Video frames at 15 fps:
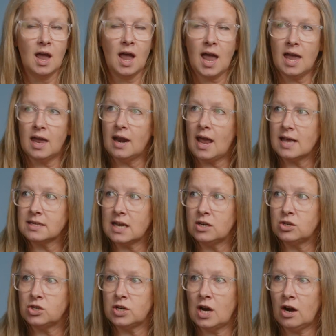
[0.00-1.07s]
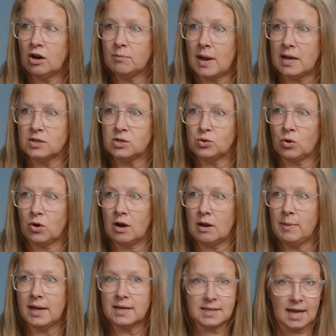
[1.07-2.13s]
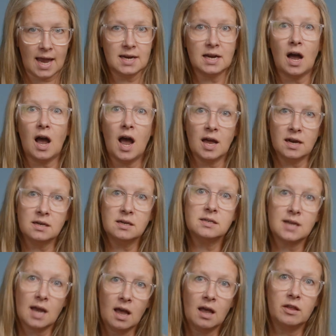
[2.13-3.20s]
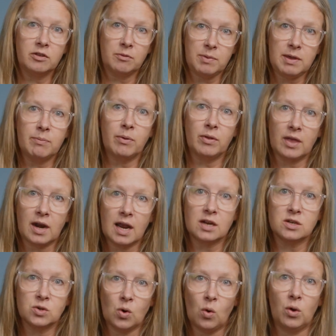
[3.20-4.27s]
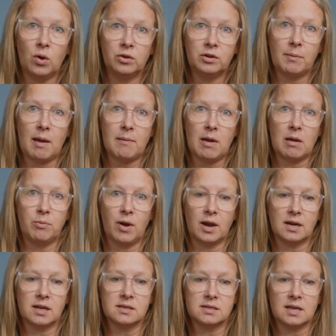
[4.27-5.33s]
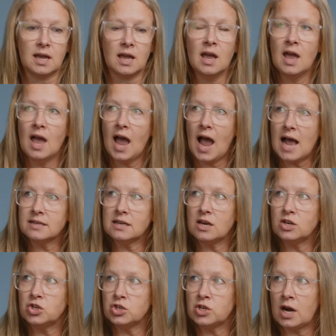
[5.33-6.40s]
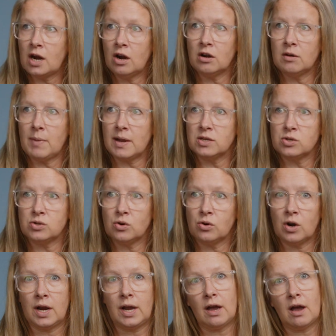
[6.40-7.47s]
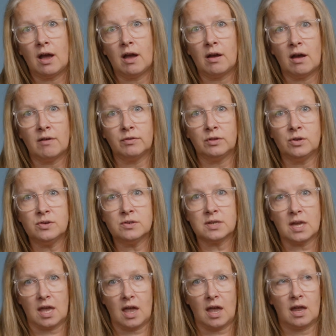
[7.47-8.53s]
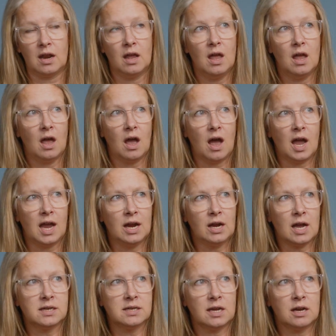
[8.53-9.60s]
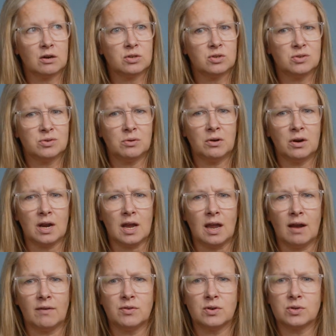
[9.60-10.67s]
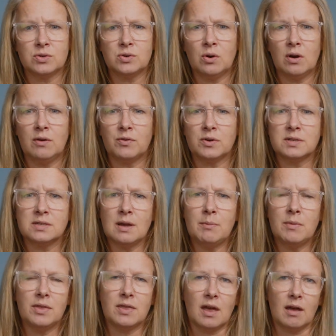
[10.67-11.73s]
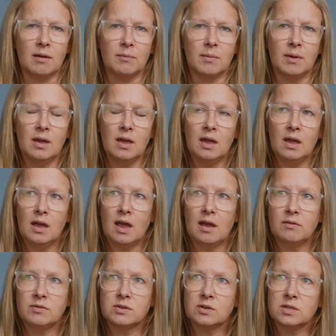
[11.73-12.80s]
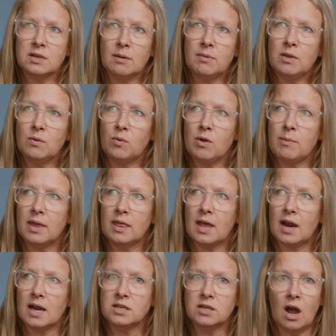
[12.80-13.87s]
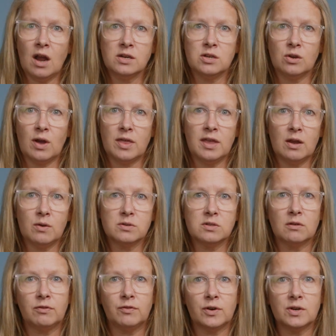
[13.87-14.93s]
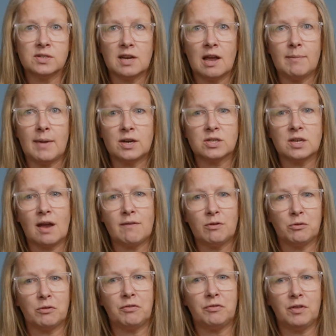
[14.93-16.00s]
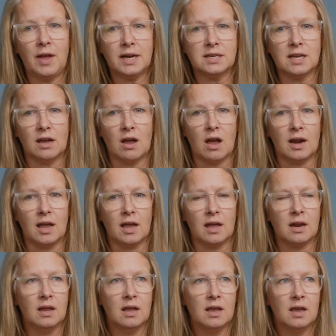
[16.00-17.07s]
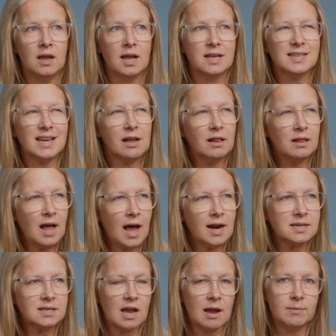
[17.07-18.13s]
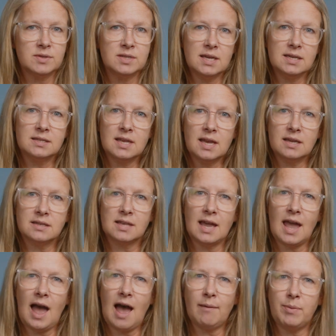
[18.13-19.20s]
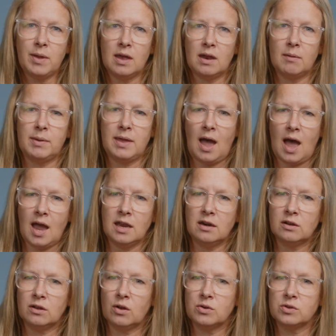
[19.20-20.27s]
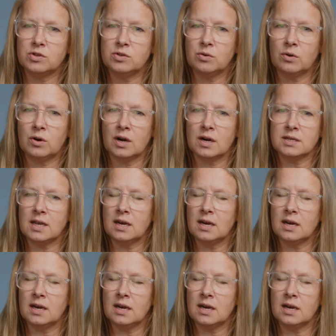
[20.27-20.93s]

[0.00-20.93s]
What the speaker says: And as I shared my story, because I had to untell the people that I had told about my pregnancy, as I shared my story of losing it, I got to hear story after story for some of them. And so some of the women that I talked to, I think it was their first time actually ever reflecting on it. It's like a lot of times these things, they happen behind closed doors.